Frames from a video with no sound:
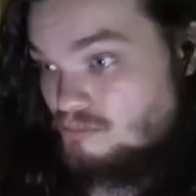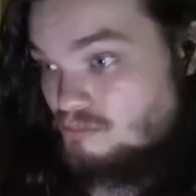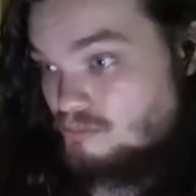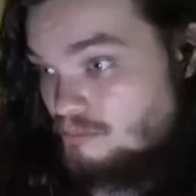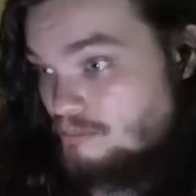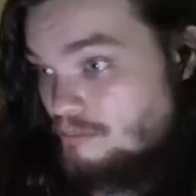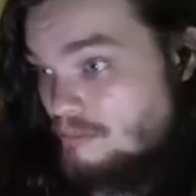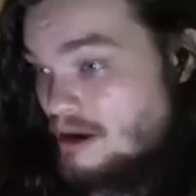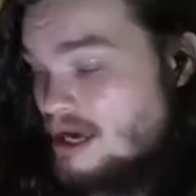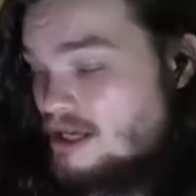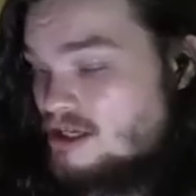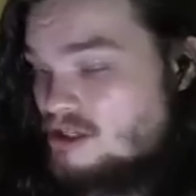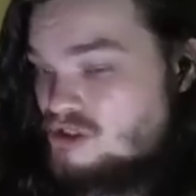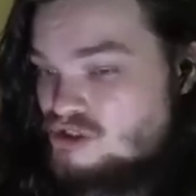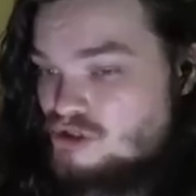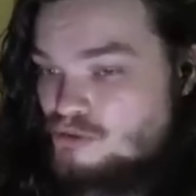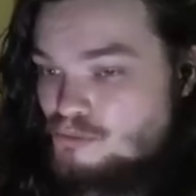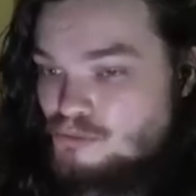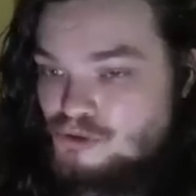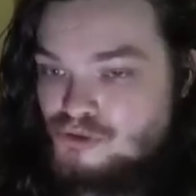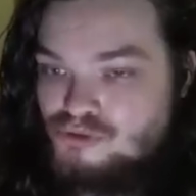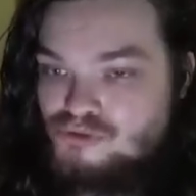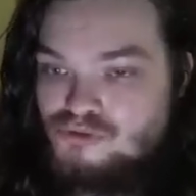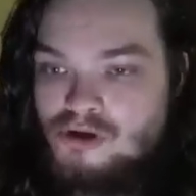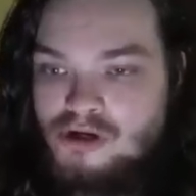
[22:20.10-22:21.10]
managed the
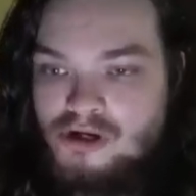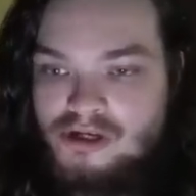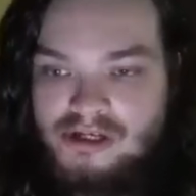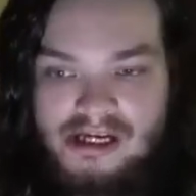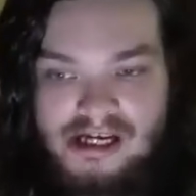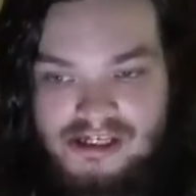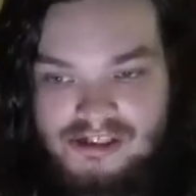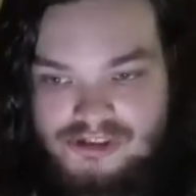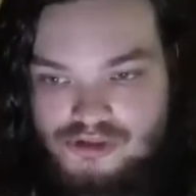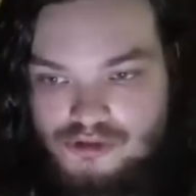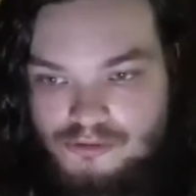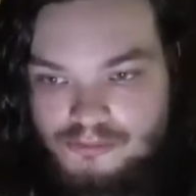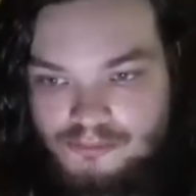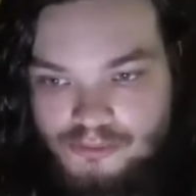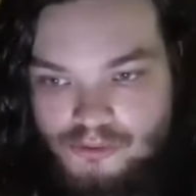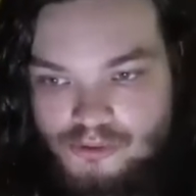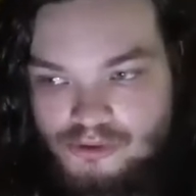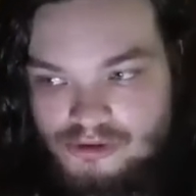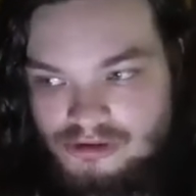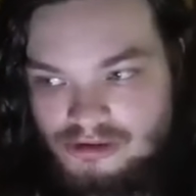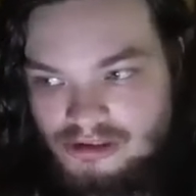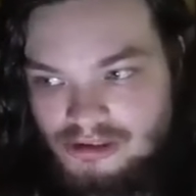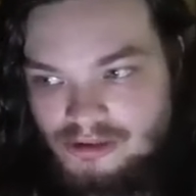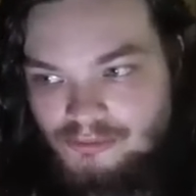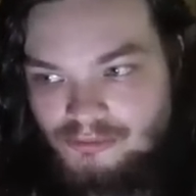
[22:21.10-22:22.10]
withdrawal not too
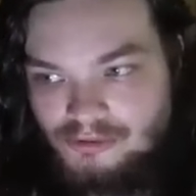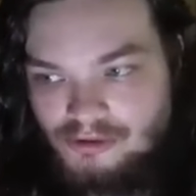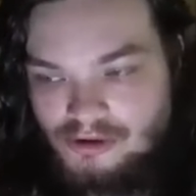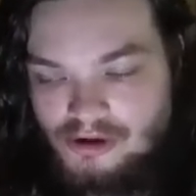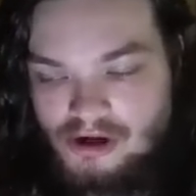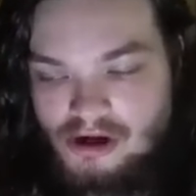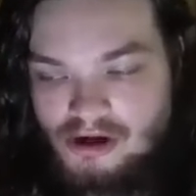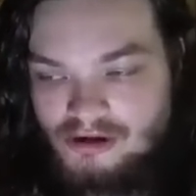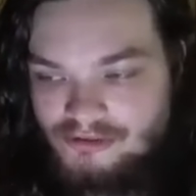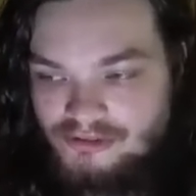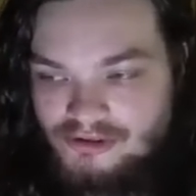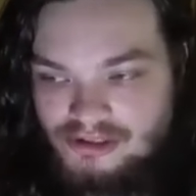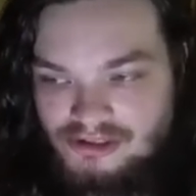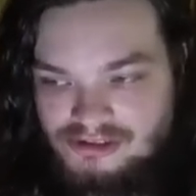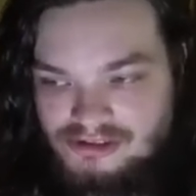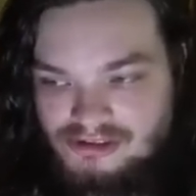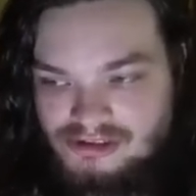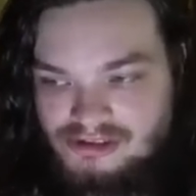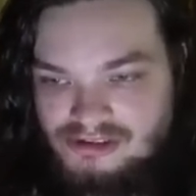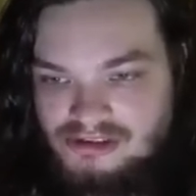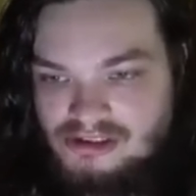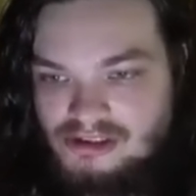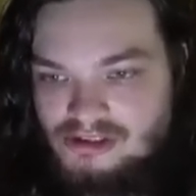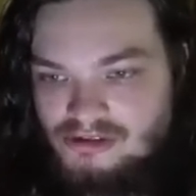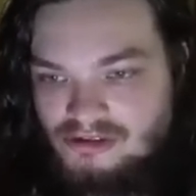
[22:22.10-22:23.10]
poorly, all things
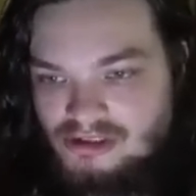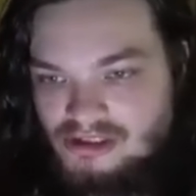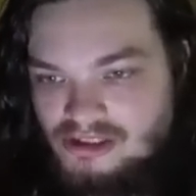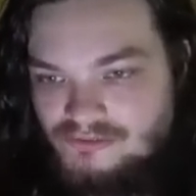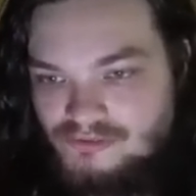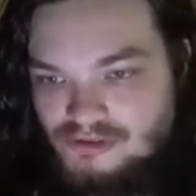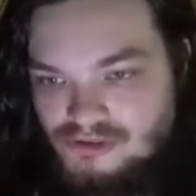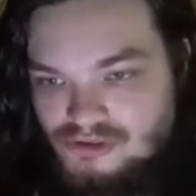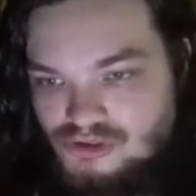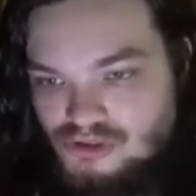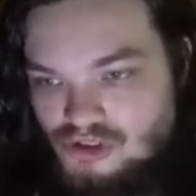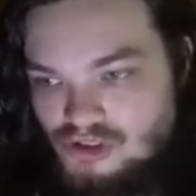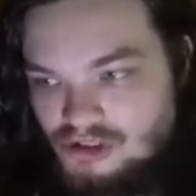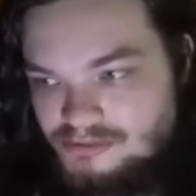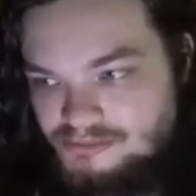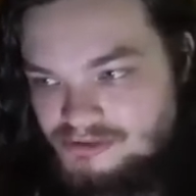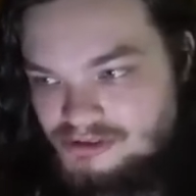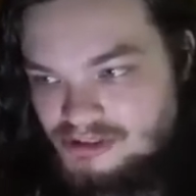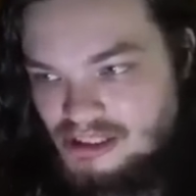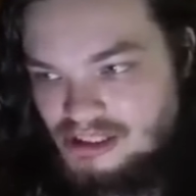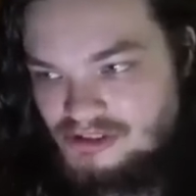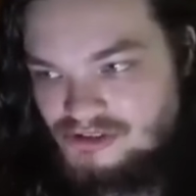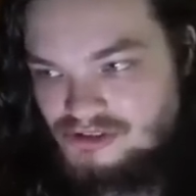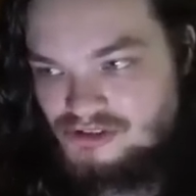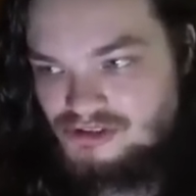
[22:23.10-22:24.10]
considered, given the
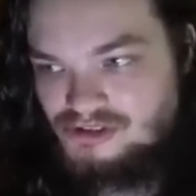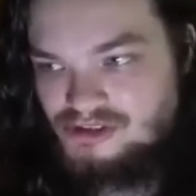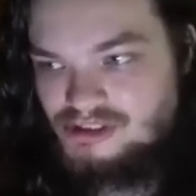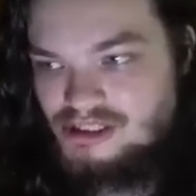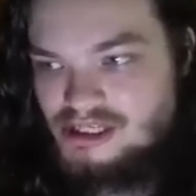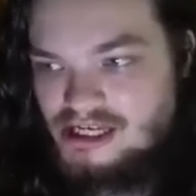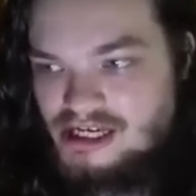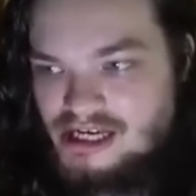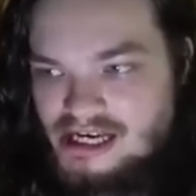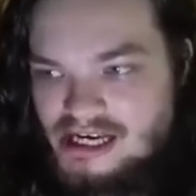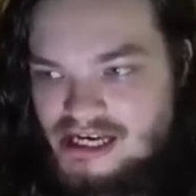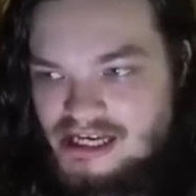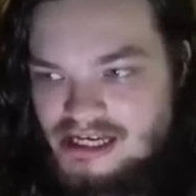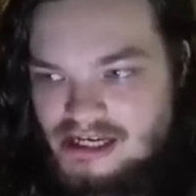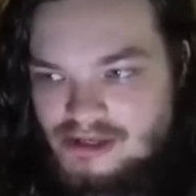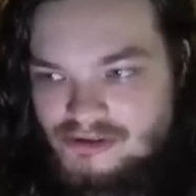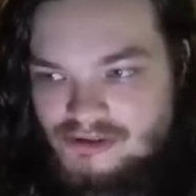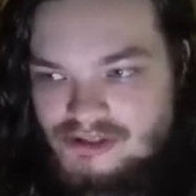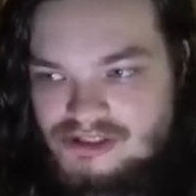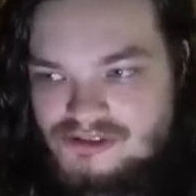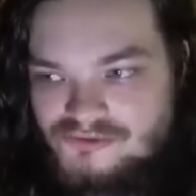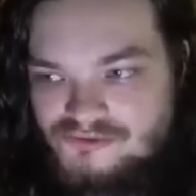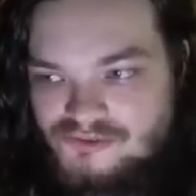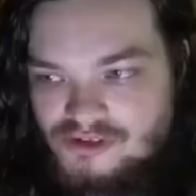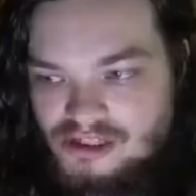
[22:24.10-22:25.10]
circumstances. Now,
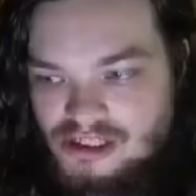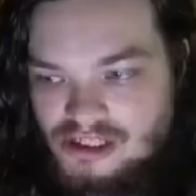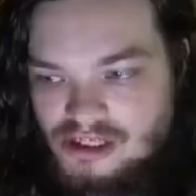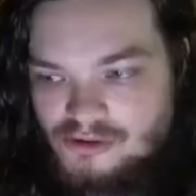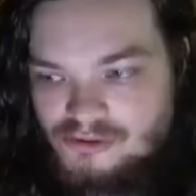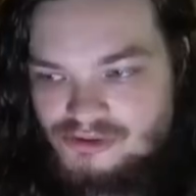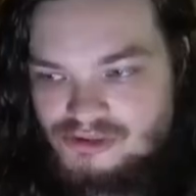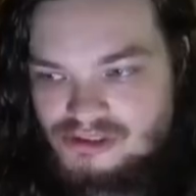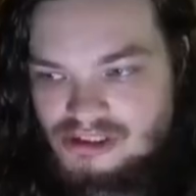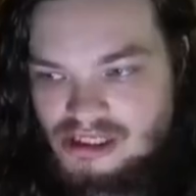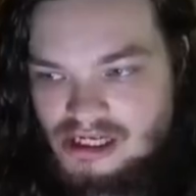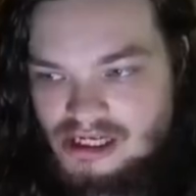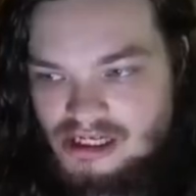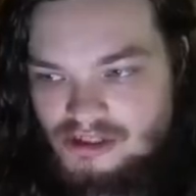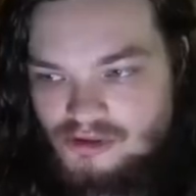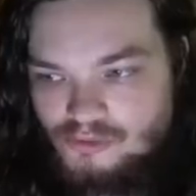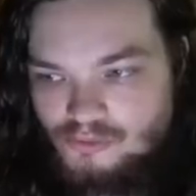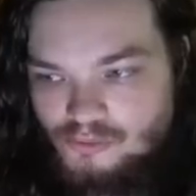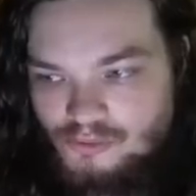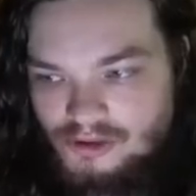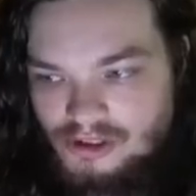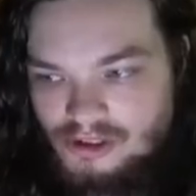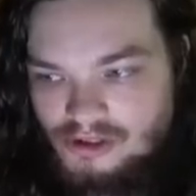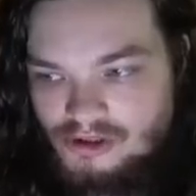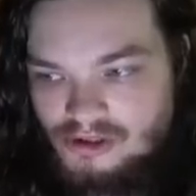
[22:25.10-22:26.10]
this video is kind of
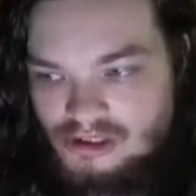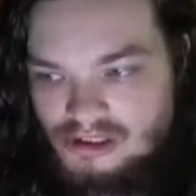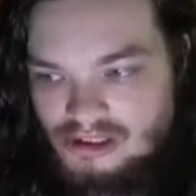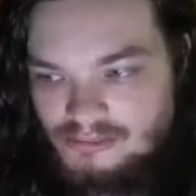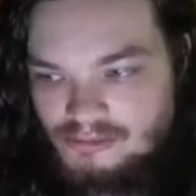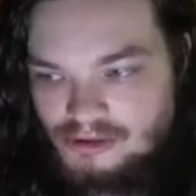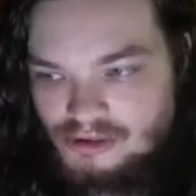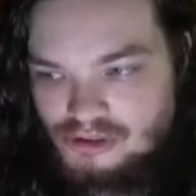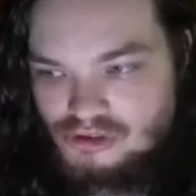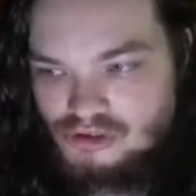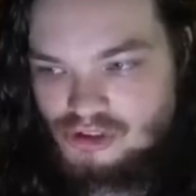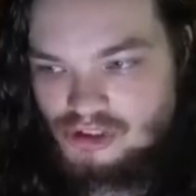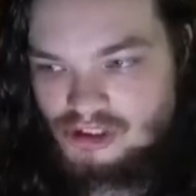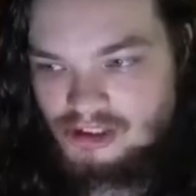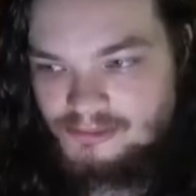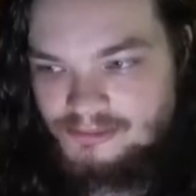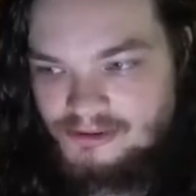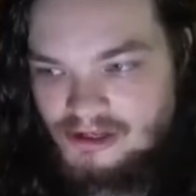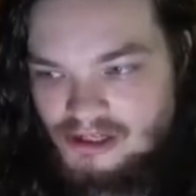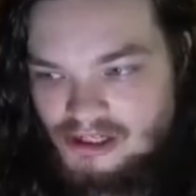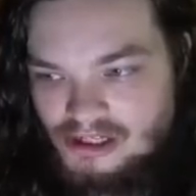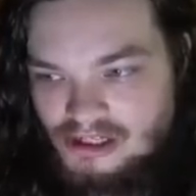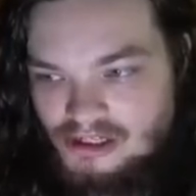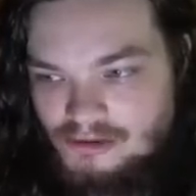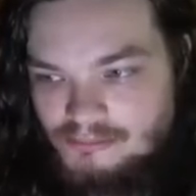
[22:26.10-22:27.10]
weird, and I'm going to talk
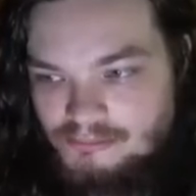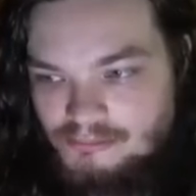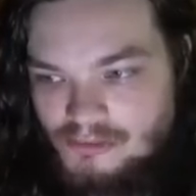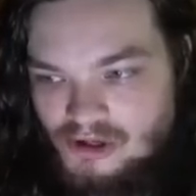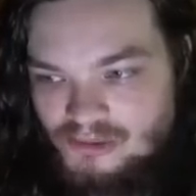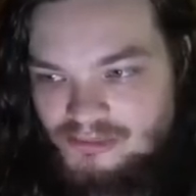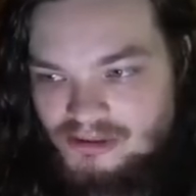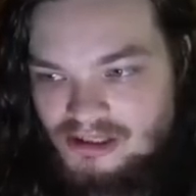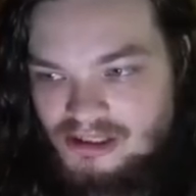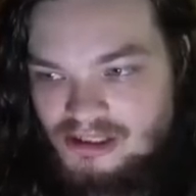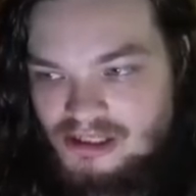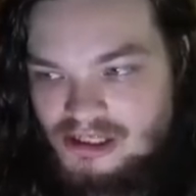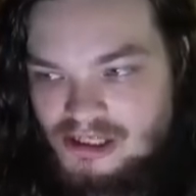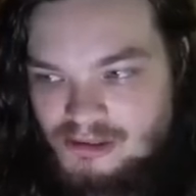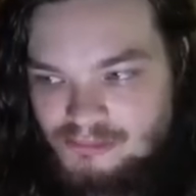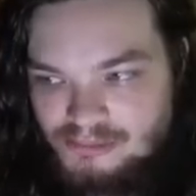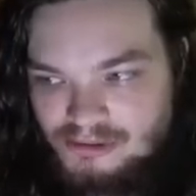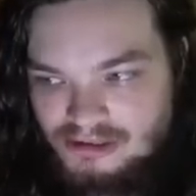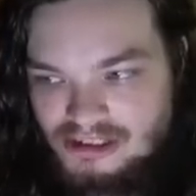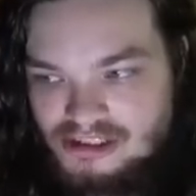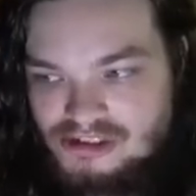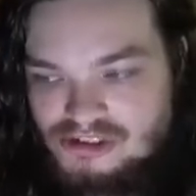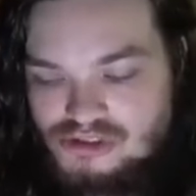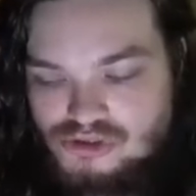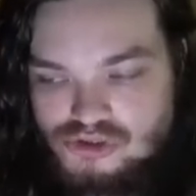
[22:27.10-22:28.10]
about it in a moment, but
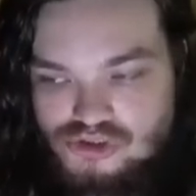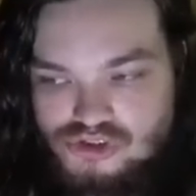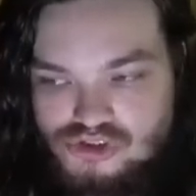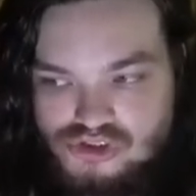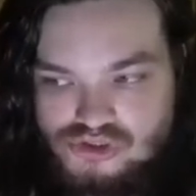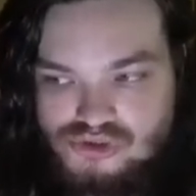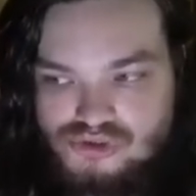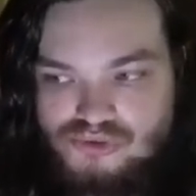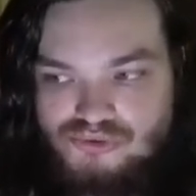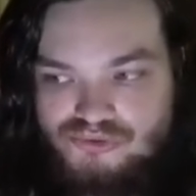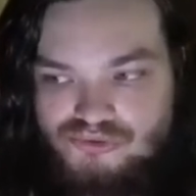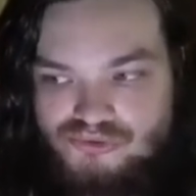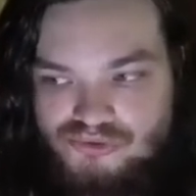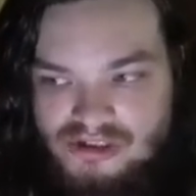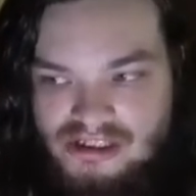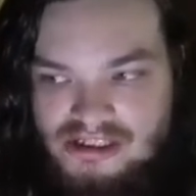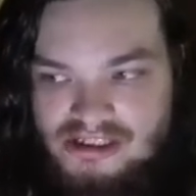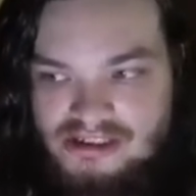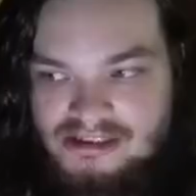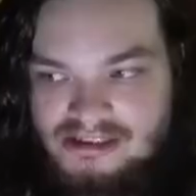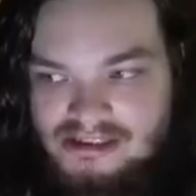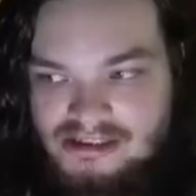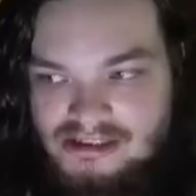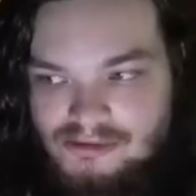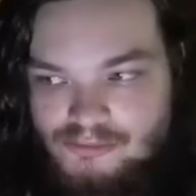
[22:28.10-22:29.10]
let's just
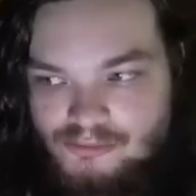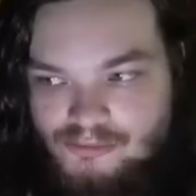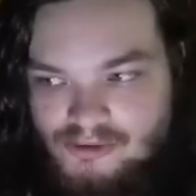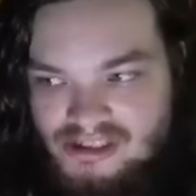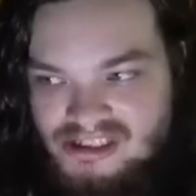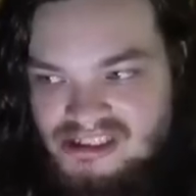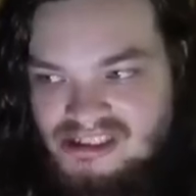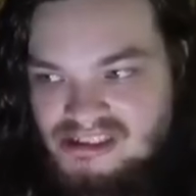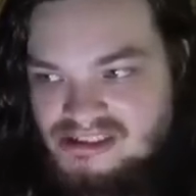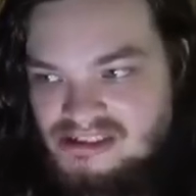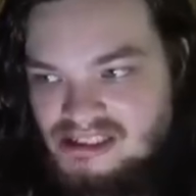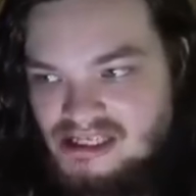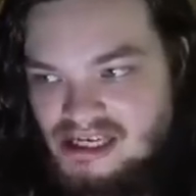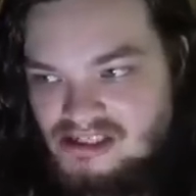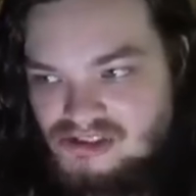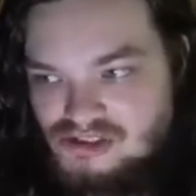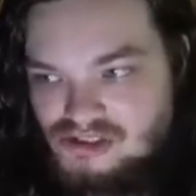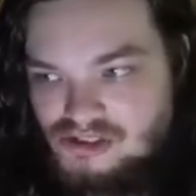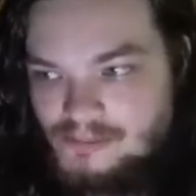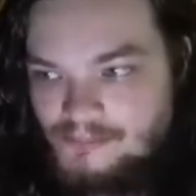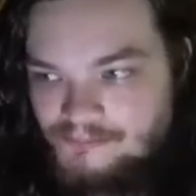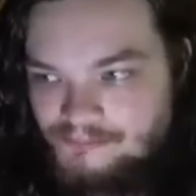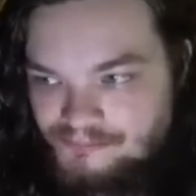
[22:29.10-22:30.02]
read what he says.